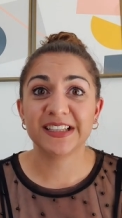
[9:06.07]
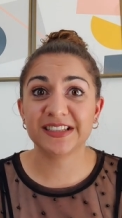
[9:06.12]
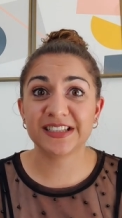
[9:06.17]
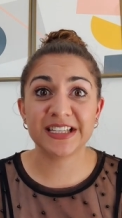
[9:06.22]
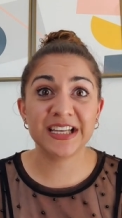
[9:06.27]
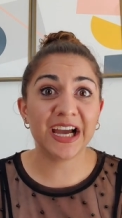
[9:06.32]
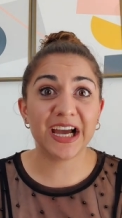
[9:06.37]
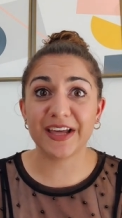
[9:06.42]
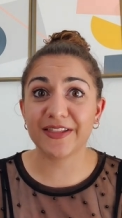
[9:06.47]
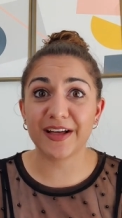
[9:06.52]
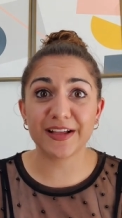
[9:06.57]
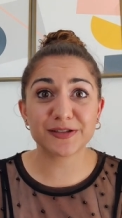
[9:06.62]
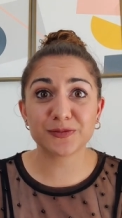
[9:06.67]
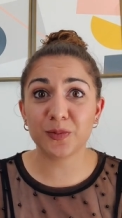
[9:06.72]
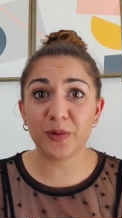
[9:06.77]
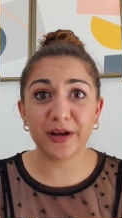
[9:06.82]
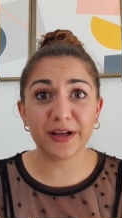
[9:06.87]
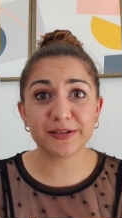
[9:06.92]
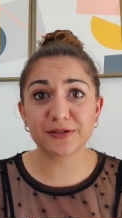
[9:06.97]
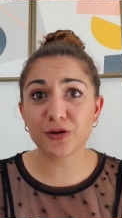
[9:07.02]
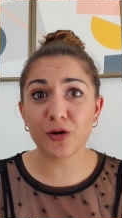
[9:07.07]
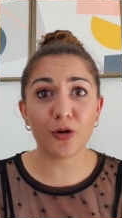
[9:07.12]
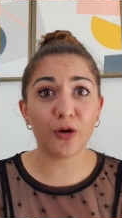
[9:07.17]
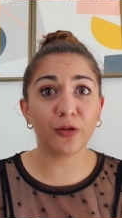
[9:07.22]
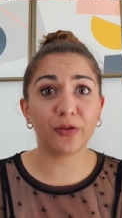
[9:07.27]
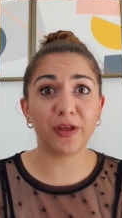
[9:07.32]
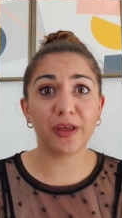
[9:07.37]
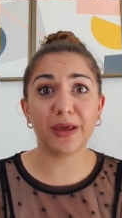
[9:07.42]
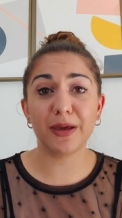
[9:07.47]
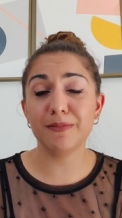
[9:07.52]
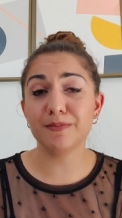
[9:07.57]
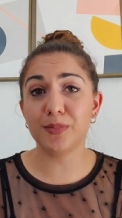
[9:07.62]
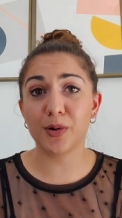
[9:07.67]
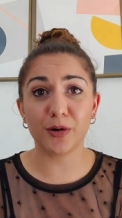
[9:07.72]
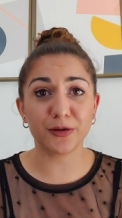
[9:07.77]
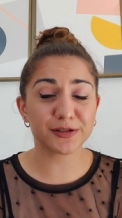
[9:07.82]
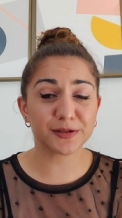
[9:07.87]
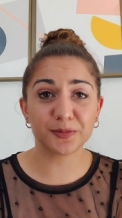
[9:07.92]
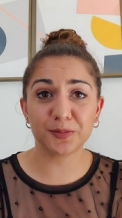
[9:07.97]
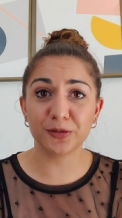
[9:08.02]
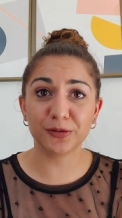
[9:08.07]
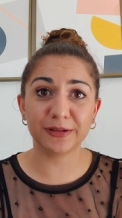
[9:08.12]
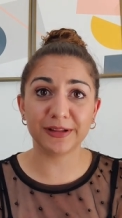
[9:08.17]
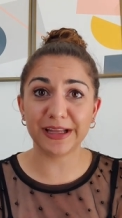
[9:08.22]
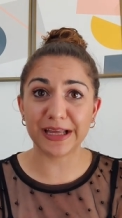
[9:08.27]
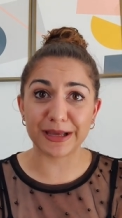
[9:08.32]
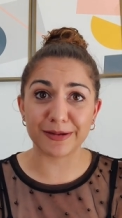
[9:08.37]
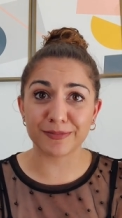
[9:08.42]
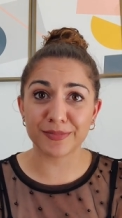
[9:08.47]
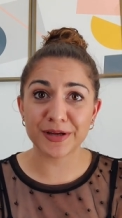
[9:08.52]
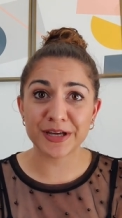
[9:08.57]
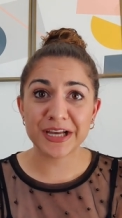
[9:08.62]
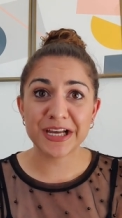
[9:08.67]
So yeah, that's why it's called the impossible leap.